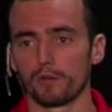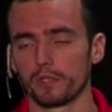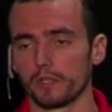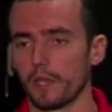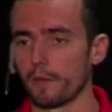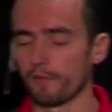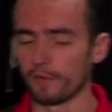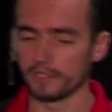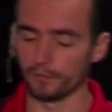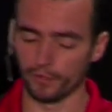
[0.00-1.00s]
about uh, M F
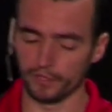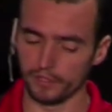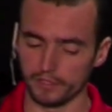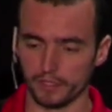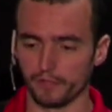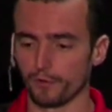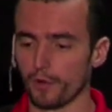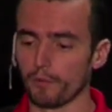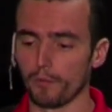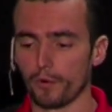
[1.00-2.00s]
Ps and printers. If you
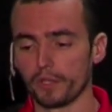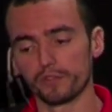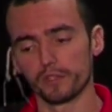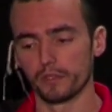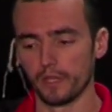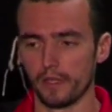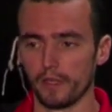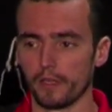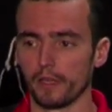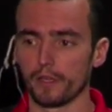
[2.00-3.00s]
are more interested,
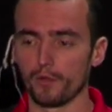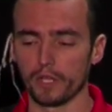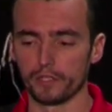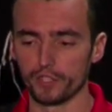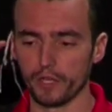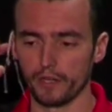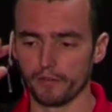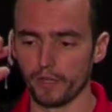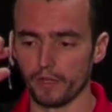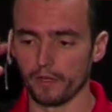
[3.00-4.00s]
uh, you can check
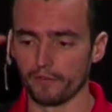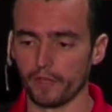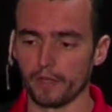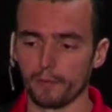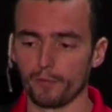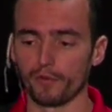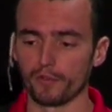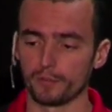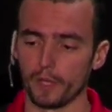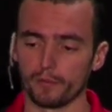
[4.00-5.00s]
the, the
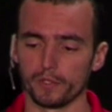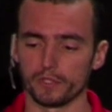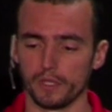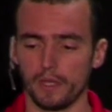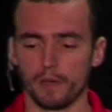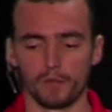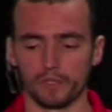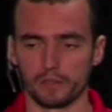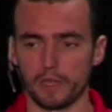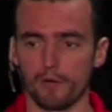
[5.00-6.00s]
previous papers.
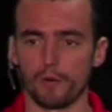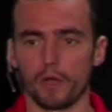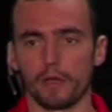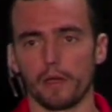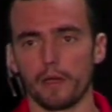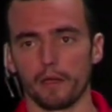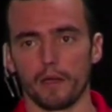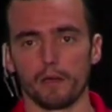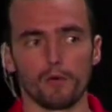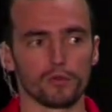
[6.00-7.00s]
But now I, I,
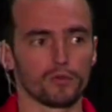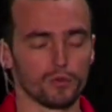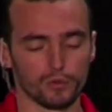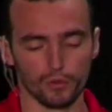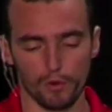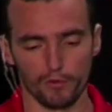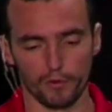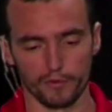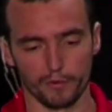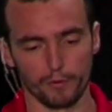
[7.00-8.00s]
I want to, to go
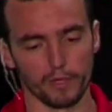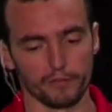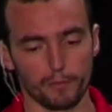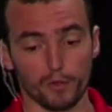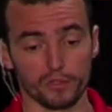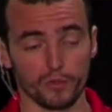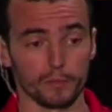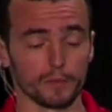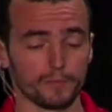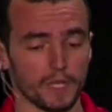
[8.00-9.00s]
further with
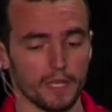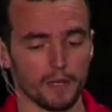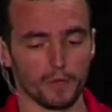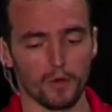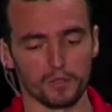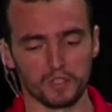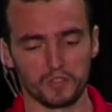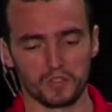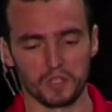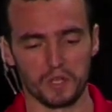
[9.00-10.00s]
PostScript because
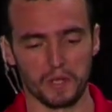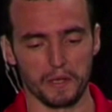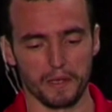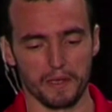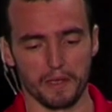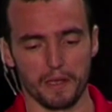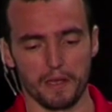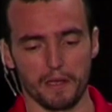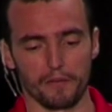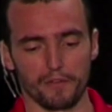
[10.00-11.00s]
it's
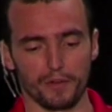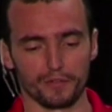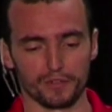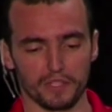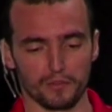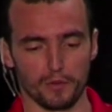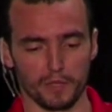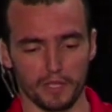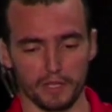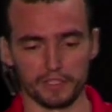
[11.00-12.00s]
uh, a very interesting
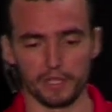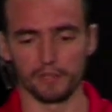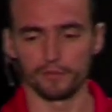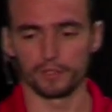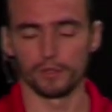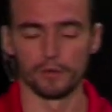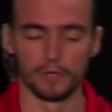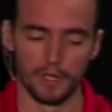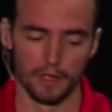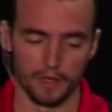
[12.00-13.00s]
topic in itself.
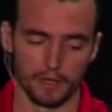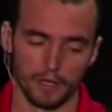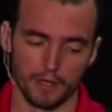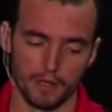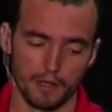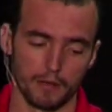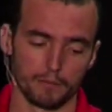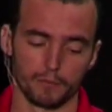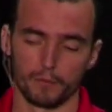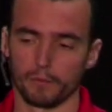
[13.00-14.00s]
So. Um,